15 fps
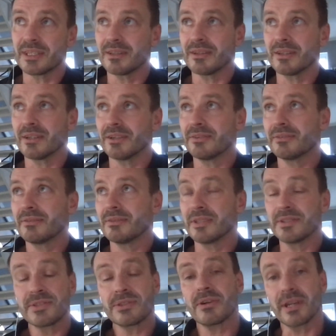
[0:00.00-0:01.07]
we have
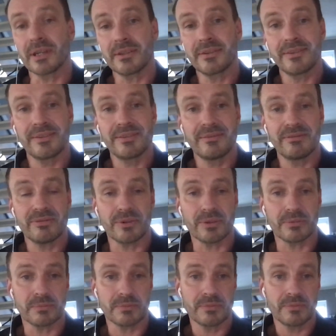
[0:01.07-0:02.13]
really seen the
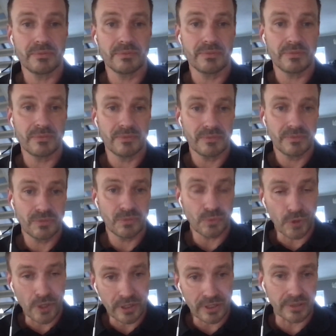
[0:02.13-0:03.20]
strength
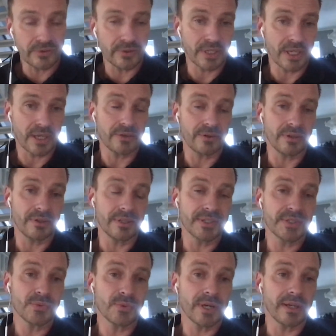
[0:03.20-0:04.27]
from
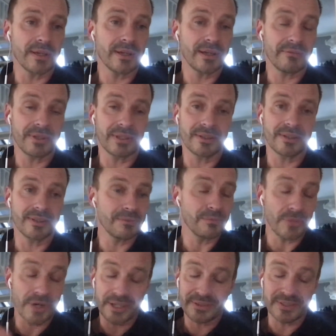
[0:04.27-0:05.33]
working together in this
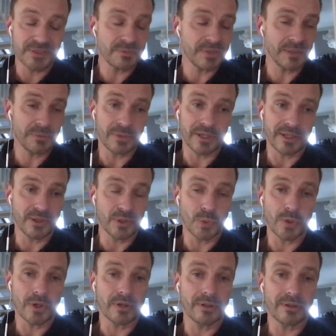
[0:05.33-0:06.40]
way, having the
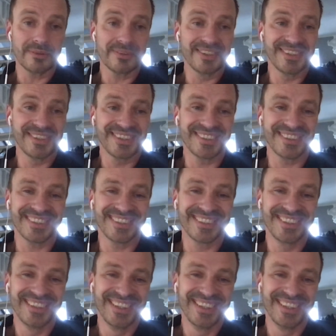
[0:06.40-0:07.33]
brightest people in the world.